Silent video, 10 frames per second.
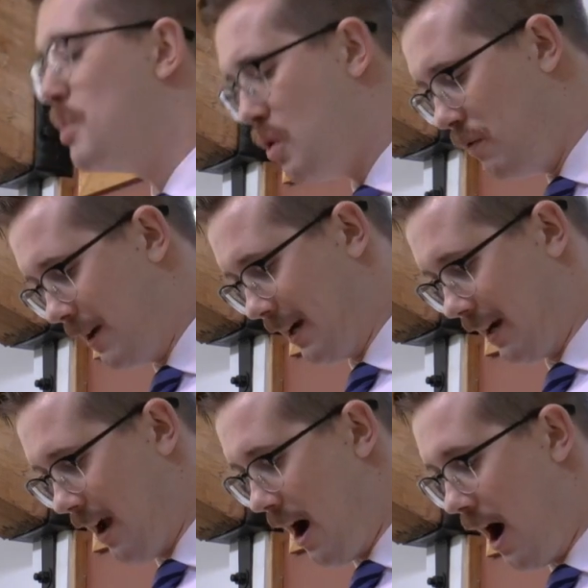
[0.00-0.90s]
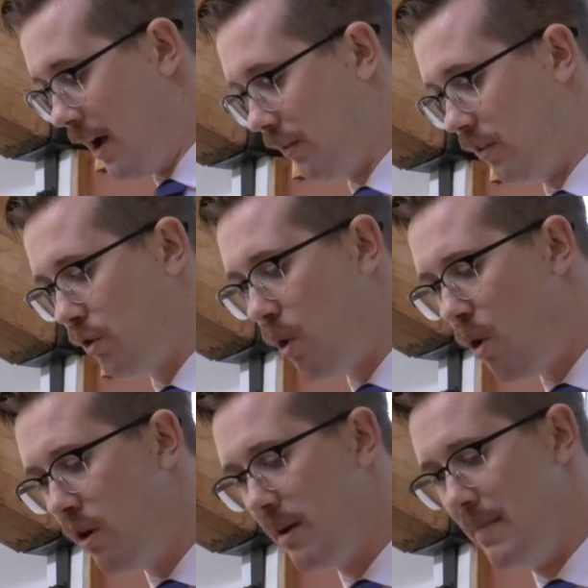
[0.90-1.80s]
moving us
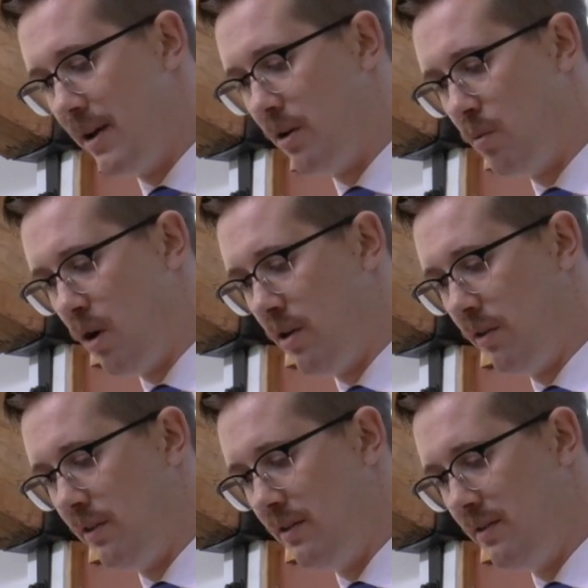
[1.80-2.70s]
toward a better world.